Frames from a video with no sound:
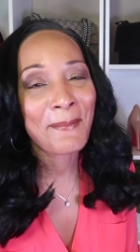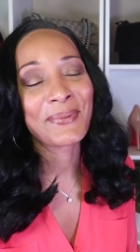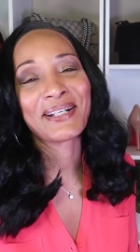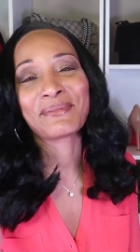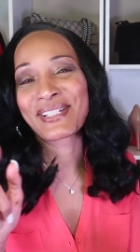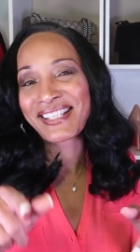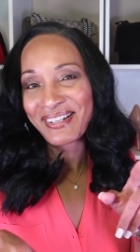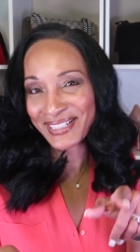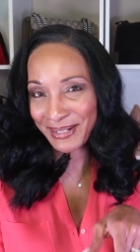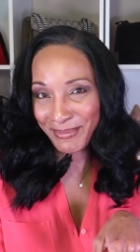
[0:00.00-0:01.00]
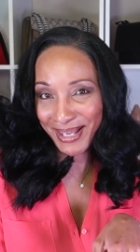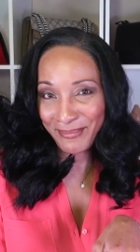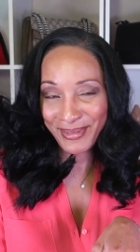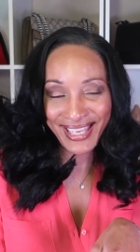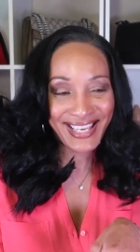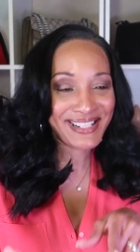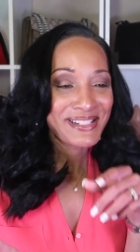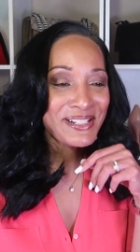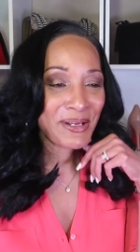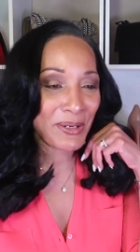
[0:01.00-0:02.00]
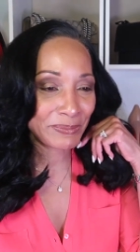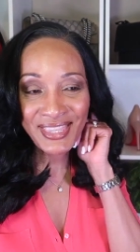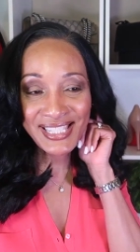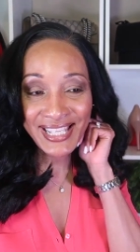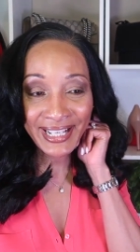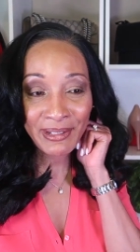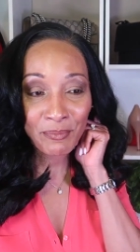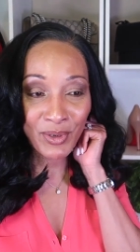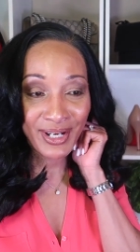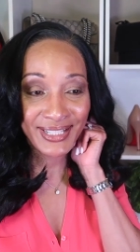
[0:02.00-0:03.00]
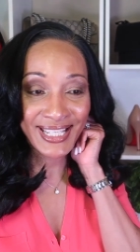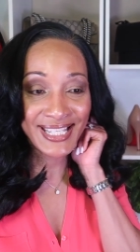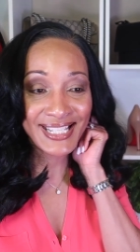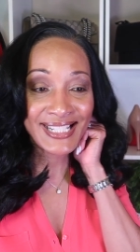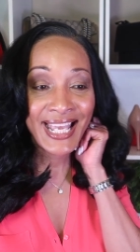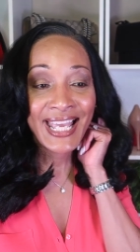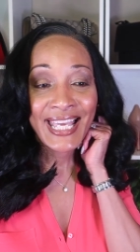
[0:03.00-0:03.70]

But we're talking about men. So the second one is